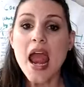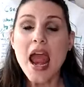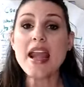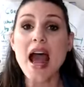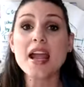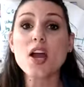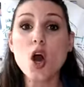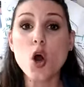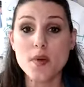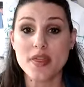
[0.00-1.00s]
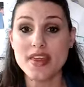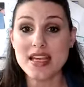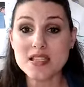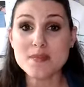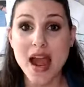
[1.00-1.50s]
And I hope this
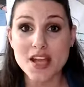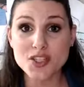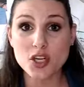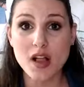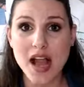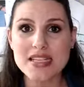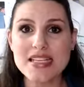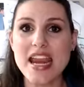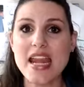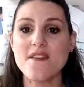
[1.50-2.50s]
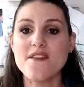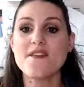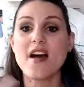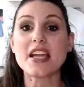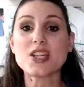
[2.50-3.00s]
masterclass
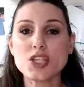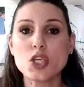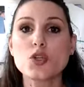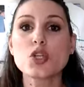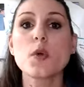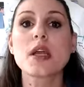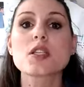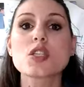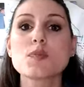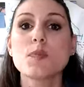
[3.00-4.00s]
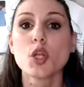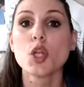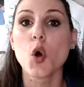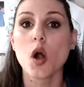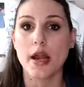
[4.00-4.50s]
invites you to
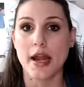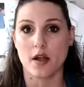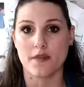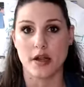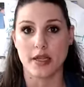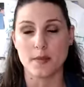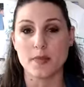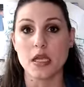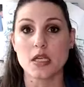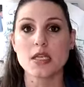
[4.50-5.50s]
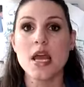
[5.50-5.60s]
explore inner fucking peace.